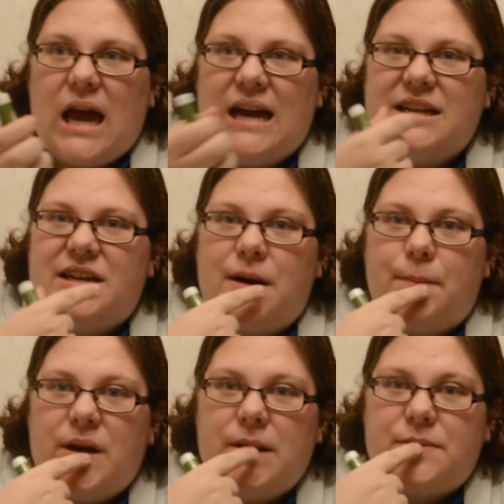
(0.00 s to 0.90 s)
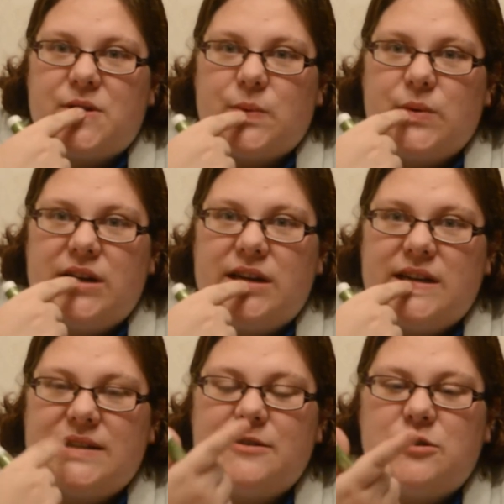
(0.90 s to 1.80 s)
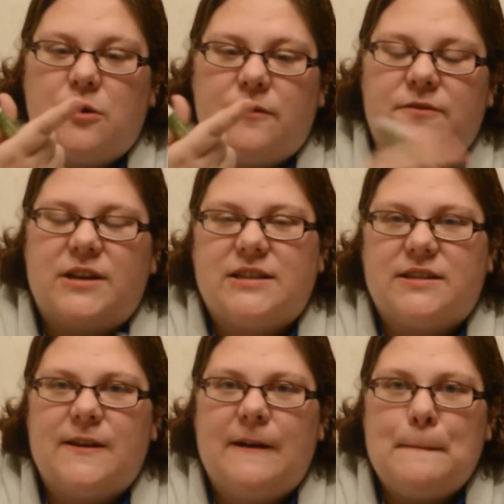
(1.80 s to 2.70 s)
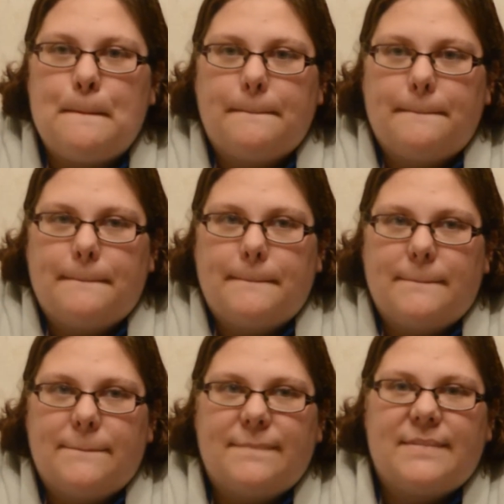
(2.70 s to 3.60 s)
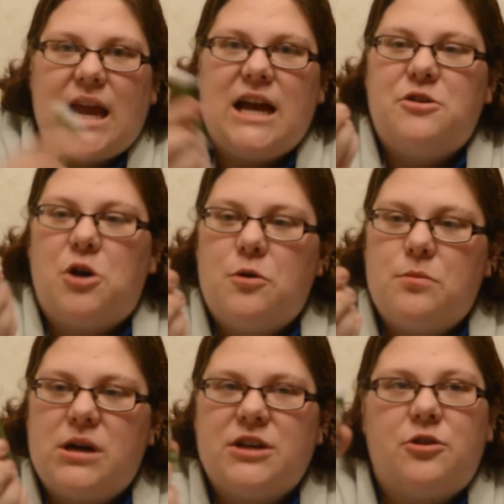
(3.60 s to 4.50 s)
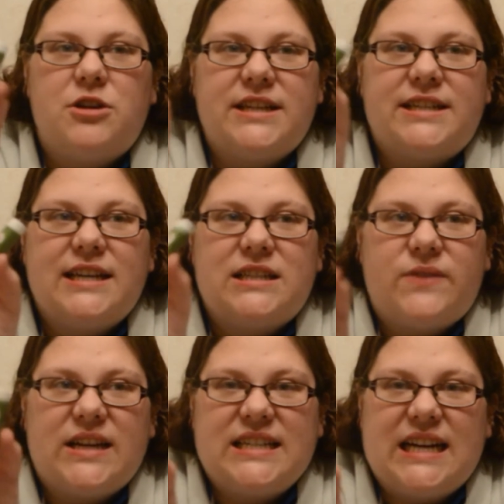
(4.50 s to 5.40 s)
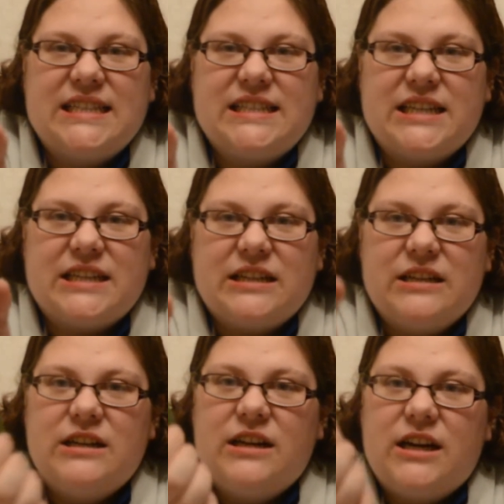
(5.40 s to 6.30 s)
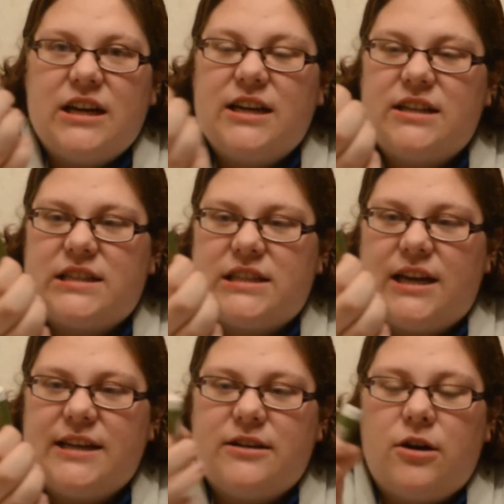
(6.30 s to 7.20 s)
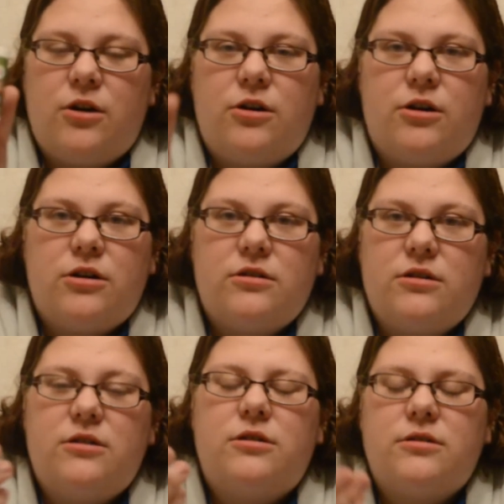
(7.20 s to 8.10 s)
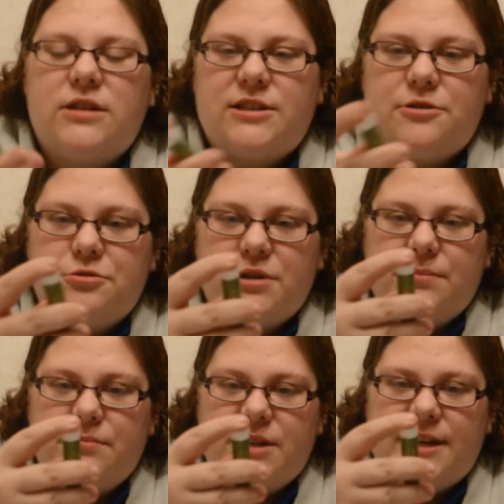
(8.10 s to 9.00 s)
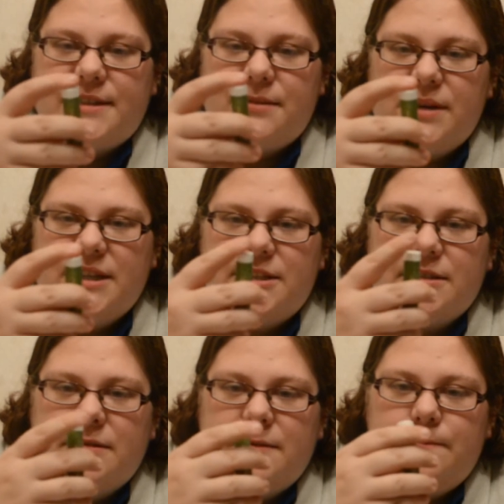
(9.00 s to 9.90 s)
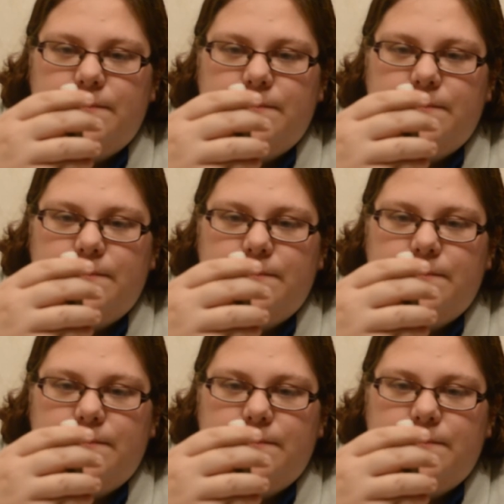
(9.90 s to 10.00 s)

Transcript: And now my lips are really nice and soft thanks to that. And oh my god, it tastes fantastic it's like, oh, oh, it's a dream. That's amazing.